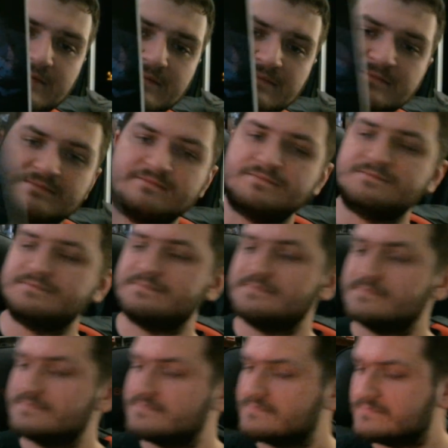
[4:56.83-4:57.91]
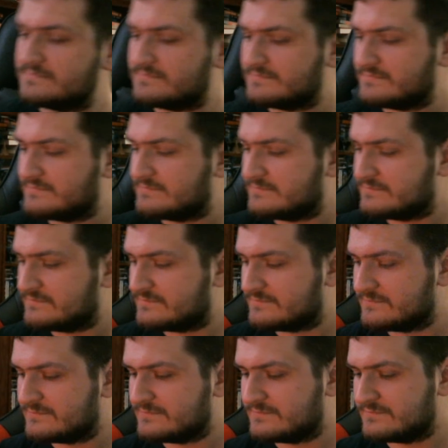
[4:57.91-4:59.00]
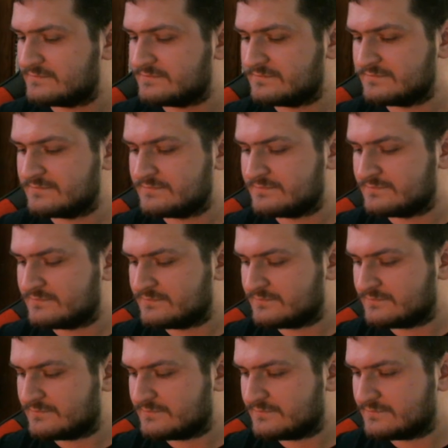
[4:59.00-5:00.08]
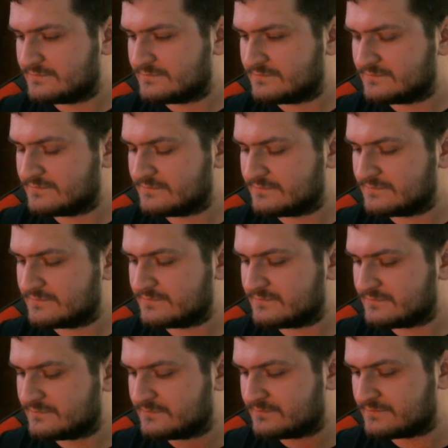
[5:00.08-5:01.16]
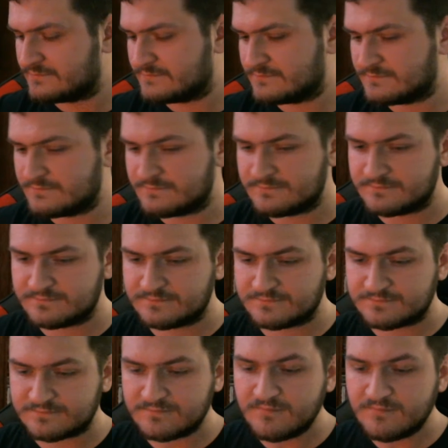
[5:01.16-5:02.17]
No one is speaking in this clip.